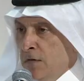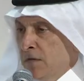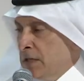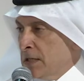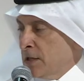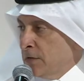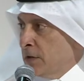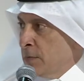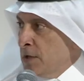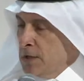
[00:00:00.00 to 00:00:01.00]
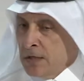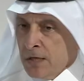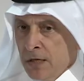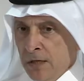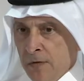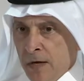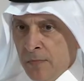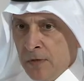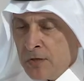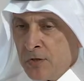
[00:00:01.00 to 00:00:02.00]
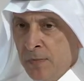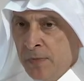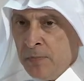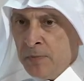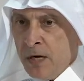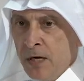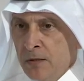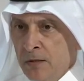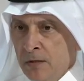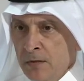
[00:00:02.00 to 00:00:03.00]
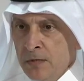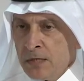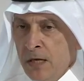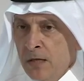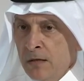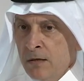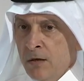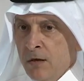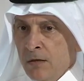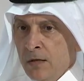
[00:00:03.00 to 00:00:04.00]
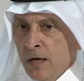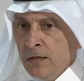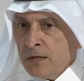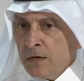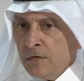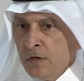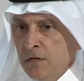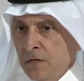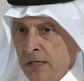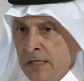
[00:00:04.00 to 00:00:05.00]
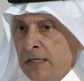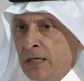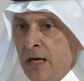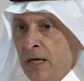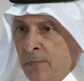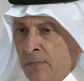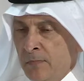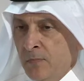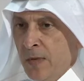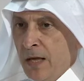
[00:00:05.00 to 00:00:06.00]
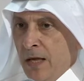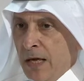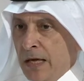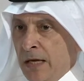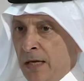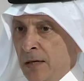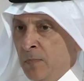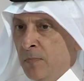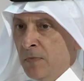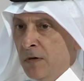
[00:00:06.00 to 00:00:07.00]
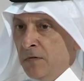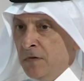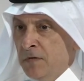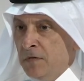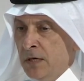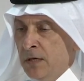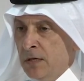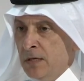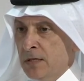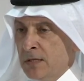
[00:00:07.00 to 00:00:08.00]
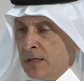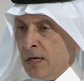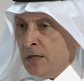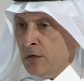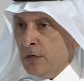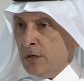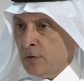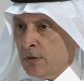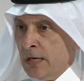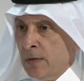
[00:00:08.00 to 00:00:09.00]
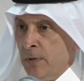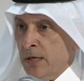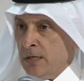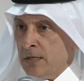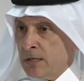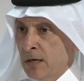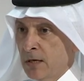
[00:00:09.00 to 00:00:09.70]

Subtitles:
First and foremost, I'm extremely proud to state that for the first time, FIFA is going to take place